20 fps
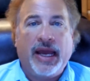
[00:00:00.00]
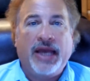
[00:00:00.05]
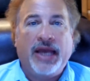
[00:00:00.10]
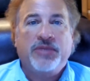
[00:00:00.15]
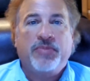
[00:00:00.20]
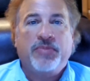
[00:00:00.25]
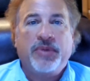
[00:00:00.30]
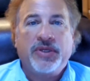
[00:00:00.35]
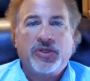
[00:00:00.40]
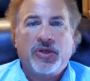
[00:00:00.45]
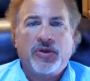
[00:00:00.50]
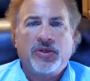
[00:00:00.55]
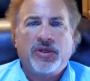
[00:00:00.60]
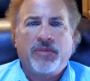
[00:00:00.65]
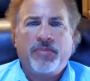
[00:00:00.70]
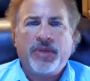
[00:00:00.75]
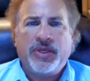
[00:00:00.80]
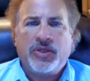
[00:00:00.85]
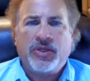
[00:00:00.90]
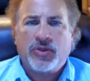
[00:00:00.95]
has been shown
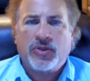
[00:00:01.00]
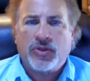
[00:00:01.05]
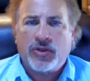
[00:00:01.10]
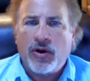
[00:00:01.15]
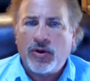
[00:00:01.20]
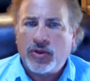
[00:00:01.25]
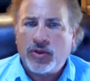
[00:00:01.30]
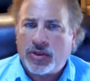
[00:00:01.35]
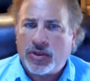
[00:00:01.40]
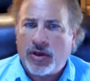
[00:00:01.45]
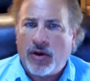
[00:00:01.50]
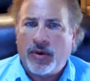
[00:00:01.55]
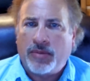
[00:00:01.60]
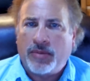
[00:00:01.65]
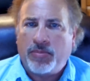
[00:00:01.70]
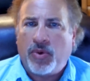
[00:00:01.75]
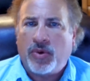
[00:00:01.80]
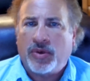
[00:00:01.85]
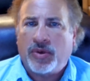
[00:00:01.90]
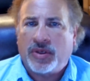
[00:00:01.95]
to be so, so
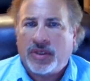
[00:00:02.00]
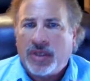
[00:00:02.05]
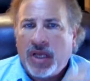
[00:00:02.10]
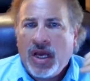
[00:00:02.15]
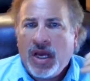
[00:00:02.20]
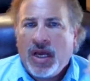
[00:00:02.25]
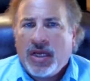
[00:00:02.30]
important.